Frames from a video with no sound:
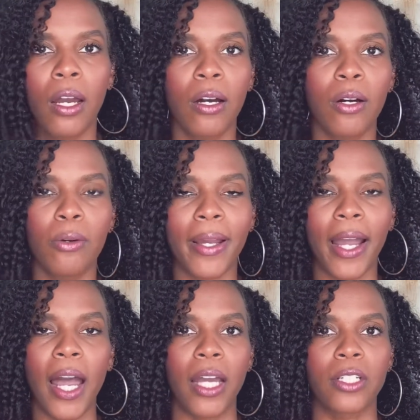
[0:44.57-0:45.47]
oh my
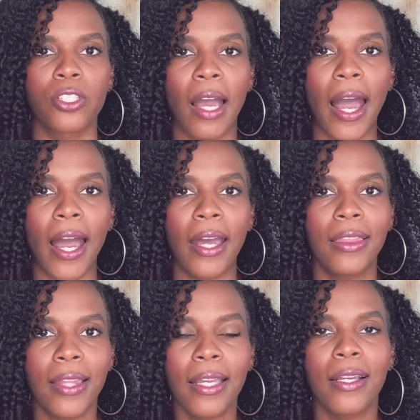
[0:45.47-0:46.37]
gosh, I
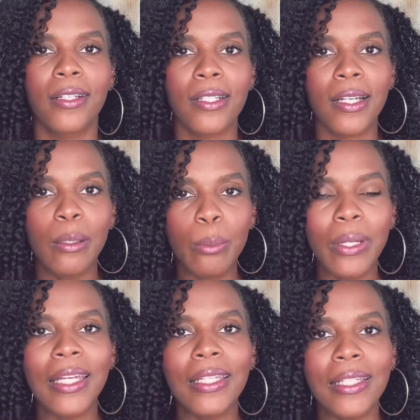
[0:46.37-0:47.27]
think
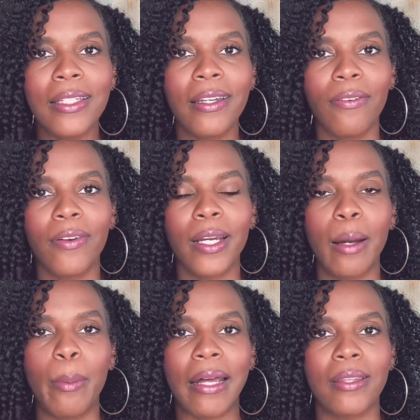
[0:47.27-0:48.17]
completely different
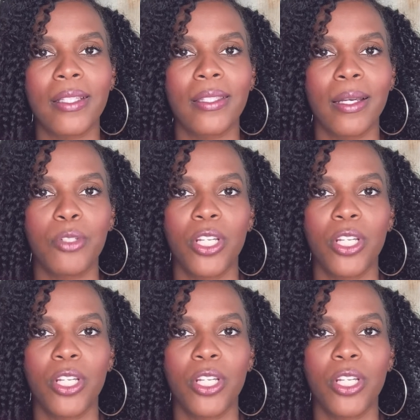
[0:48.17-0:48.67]
about this subject.